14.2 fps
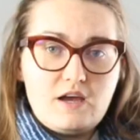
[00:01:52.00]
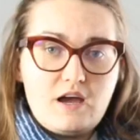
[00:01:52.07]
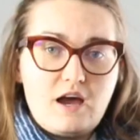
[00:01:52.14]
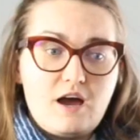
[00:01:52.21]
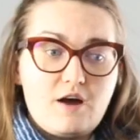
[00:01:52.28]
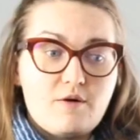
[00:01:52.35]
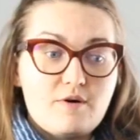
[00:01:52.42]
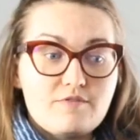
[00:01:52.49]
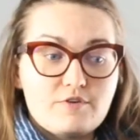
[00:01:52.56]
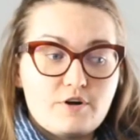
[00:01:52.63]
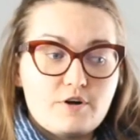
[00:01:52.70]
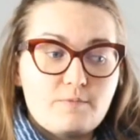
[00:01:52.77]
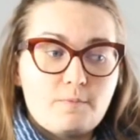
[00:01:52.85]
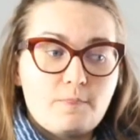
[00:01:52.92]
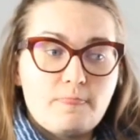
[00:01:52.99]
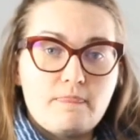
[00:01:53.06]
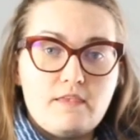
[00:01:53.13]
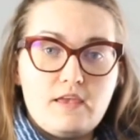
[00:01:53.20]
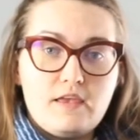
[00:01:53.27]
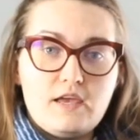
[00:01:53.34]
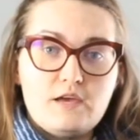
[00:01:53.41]
However,
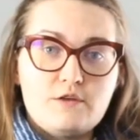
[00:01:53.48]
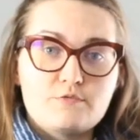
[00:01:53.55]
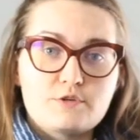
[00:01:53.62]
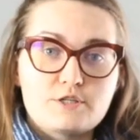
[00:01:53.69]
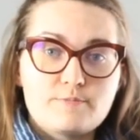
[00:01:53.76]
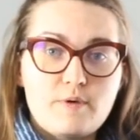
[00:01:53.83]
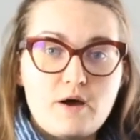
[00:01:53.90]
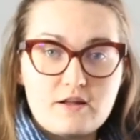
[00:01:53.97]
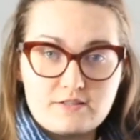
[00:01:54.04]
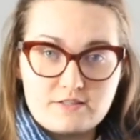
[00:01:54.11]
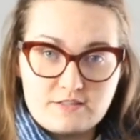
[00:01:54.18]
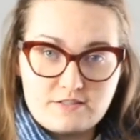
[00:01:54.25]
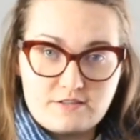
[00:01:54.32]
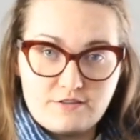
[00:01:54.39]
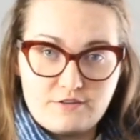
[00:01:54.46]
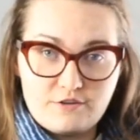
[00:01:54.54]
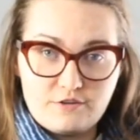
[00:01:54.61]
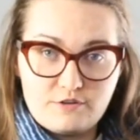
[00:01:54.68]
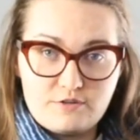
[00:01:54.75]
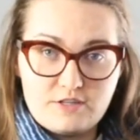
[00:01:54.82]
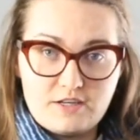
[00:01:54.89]
in response to the
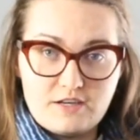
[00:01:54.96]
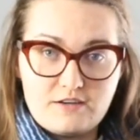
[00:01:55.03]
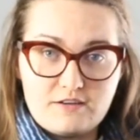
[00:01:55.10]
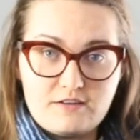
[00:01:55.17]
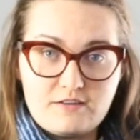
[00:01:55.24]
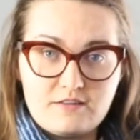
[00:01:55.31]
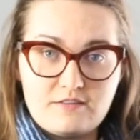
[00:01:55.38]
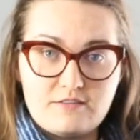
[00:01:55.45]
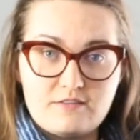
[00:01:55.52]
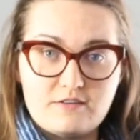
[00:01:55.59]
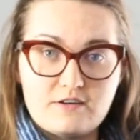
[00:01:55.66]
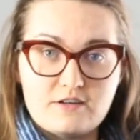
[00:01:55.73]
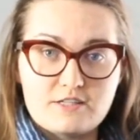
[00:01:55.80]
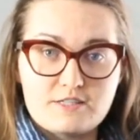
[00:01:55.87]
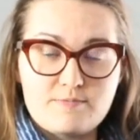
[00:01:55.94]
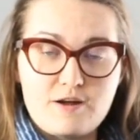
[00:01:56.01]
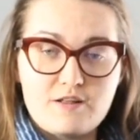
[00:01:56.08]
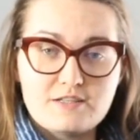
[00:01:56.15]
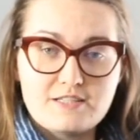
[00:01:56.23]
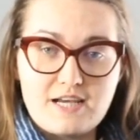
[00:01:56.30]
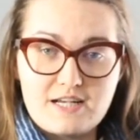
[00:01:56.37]
gluten, the
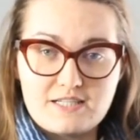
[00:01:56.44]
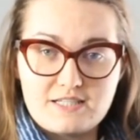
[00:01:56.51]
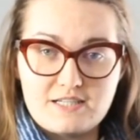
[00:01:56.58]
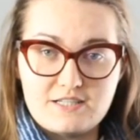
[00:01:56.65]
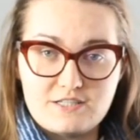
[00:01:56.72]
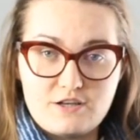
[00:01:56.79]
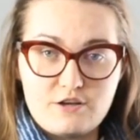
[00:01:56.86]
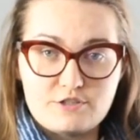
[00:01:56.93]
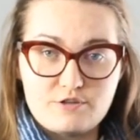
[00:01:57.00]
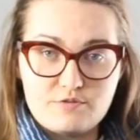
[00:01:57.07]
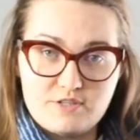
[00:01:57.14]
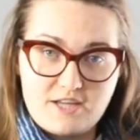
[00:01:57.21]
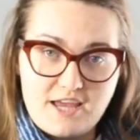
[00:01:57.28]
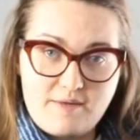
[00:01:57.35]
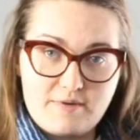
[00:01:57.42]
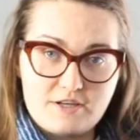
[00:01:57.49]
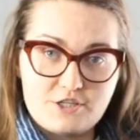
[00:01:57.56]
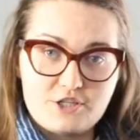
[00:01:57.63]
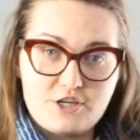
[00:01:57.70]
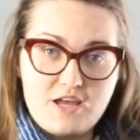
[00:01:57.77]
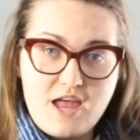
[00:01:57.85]
small intestine is also
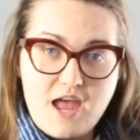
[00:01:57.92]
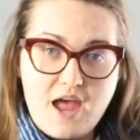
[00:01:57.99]
damaged,